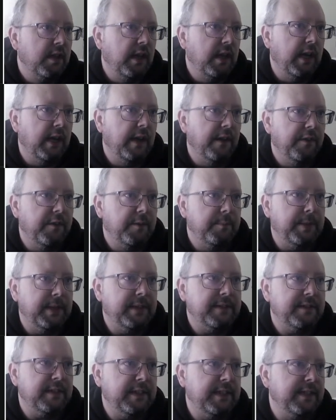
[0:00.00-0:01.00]
The
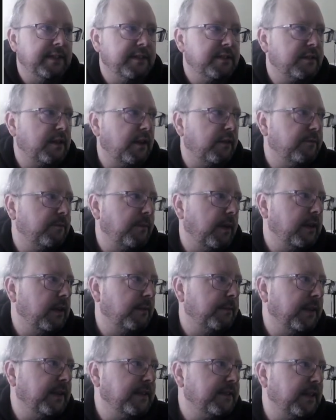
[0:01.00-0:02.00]
BCE and stuff might
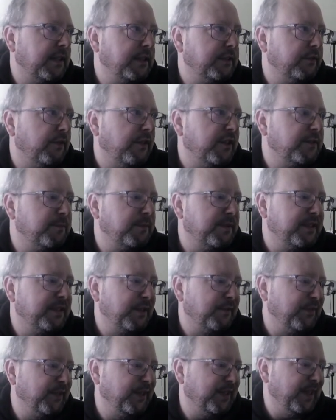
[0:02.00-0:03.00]
not make sense for the
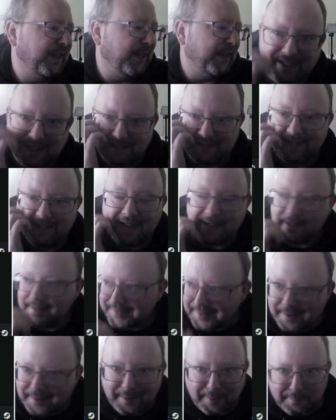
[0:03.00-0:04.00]
specific data
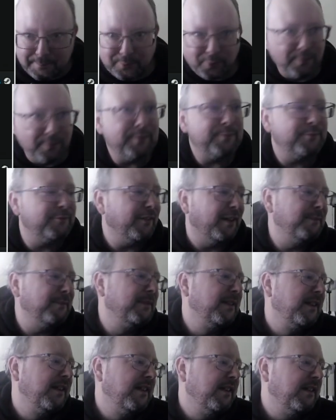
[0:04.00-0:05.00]
set I'm pulling from,
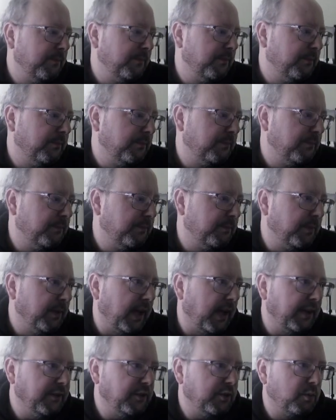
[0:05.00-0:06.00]
but
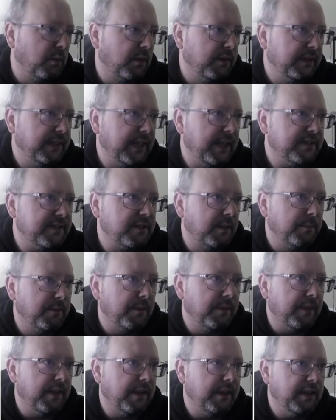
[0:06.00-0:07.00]
I just wanted to get
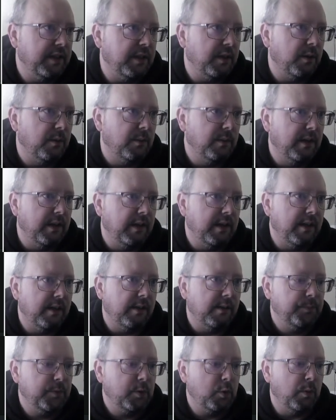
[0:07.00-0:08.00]
something that,
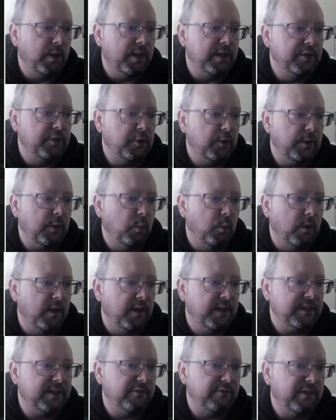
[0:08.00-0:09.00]
quick and dirty
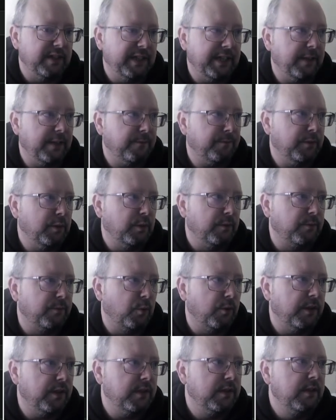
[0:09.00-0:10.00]
works and really get a feel
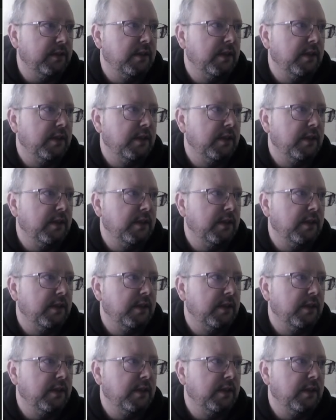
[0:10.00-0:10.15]
for it.